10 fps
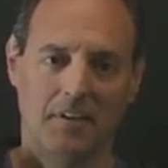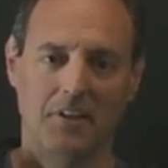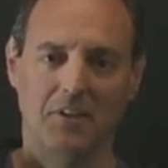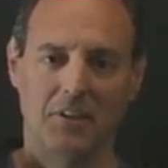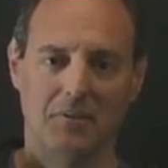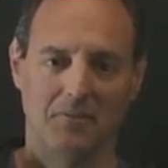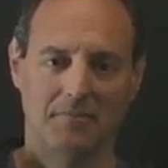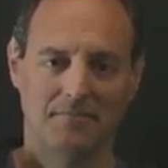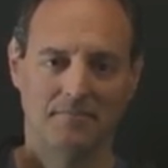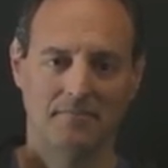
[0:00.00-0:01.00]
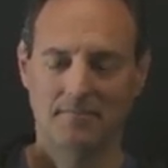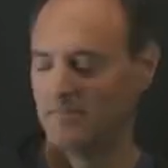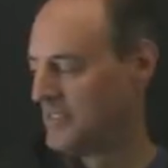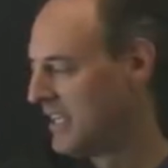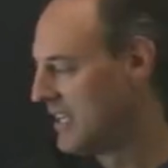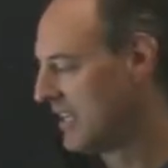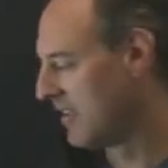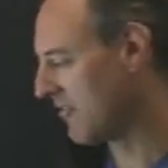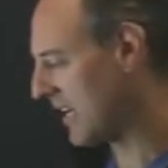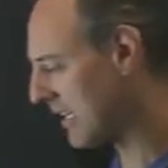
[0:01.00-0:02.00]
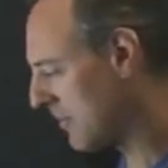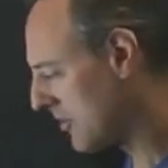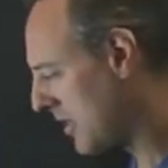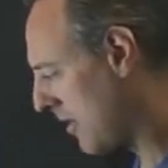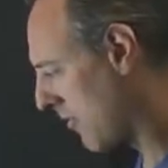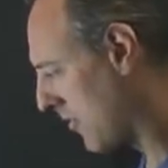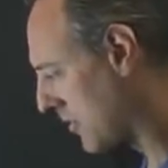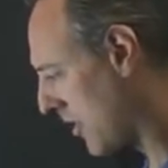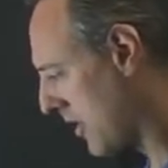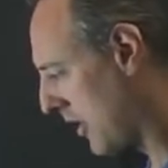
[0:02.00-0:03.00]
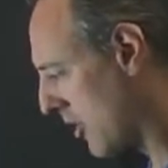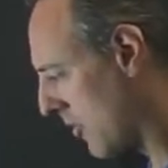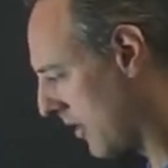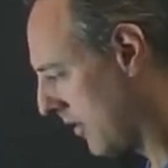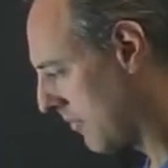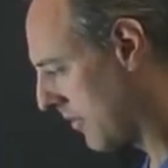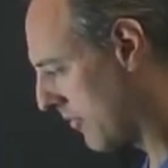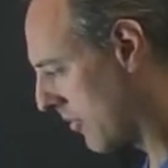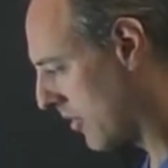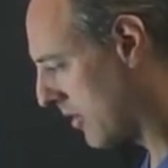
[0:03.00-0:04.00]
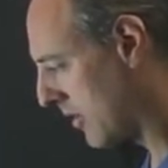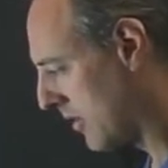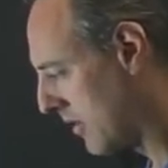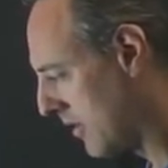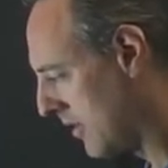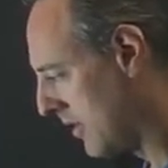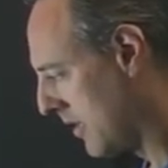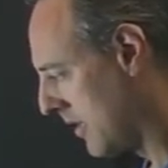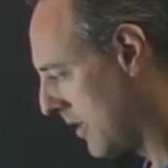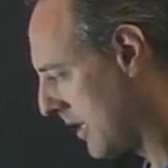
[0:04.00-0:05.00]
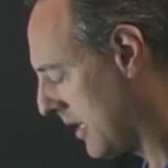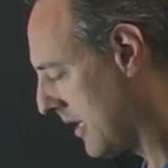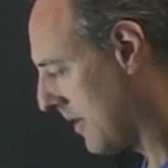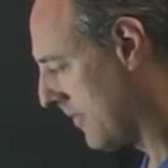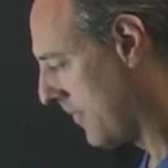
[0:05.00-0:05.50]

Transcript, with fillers: Here it is. In fact, I'm going to start, start it going before uh,